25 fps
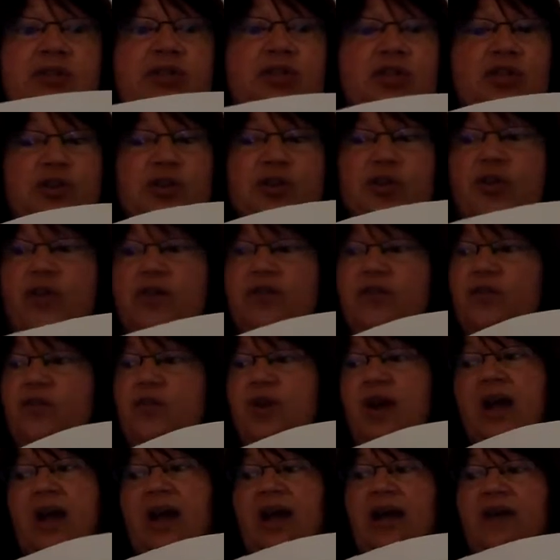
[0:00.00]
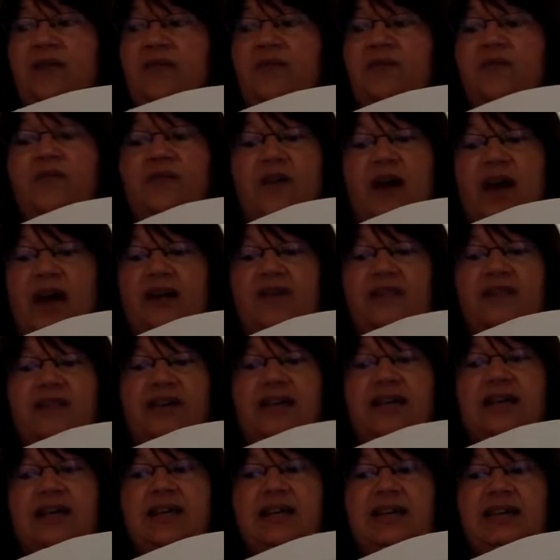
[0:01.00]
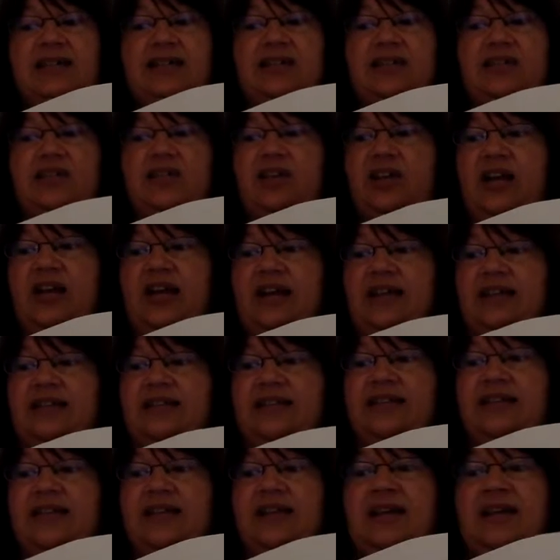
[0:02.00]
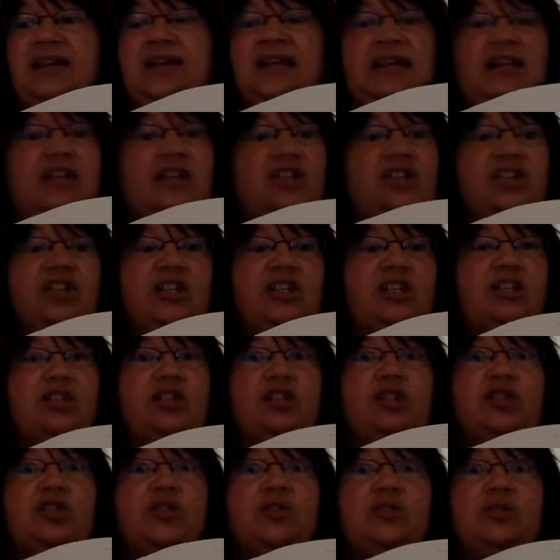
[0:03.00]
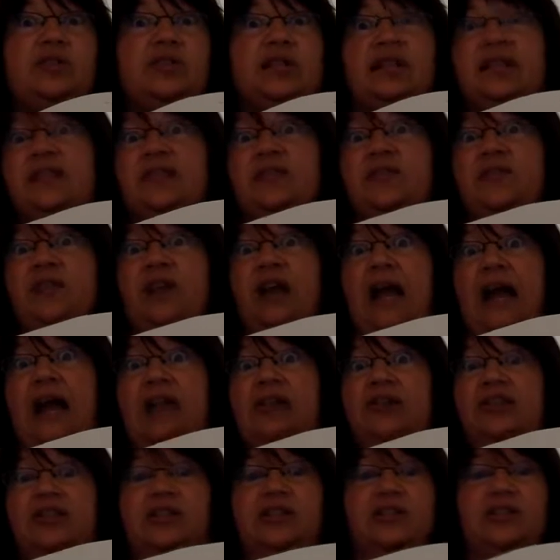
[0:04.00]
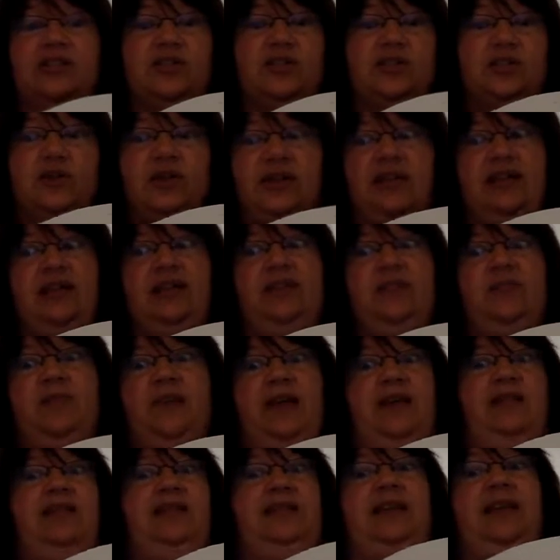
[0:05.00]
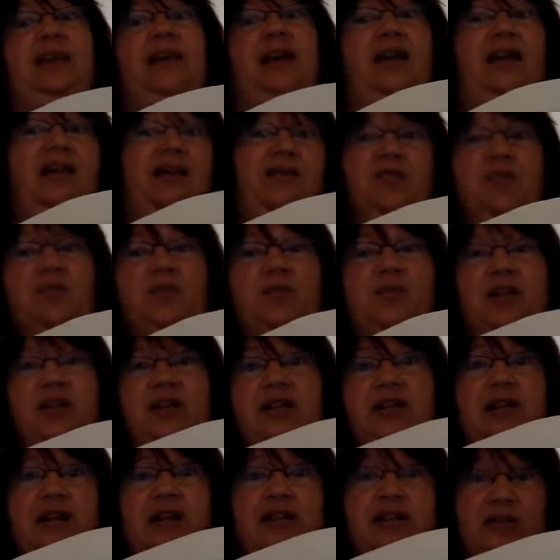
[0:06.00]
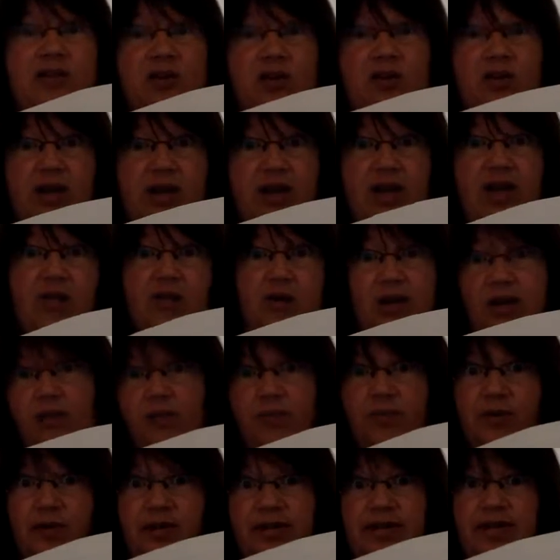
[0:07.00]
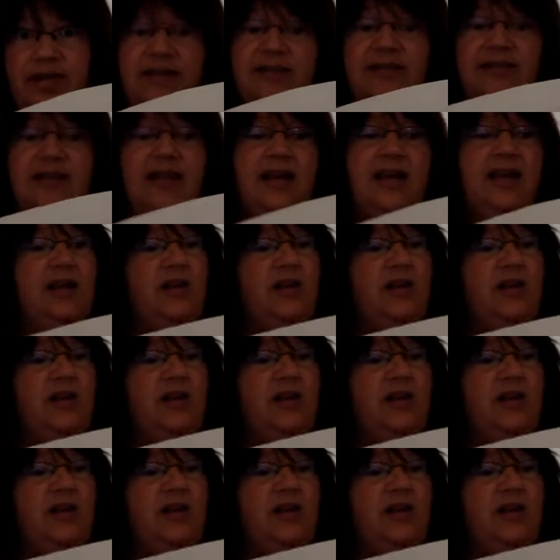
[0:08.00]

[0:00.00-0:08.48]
So if you have 5 kids, you're going to ask each kid to choose a different action. So one kid might say, I love to break dance. Okay, well, break dance.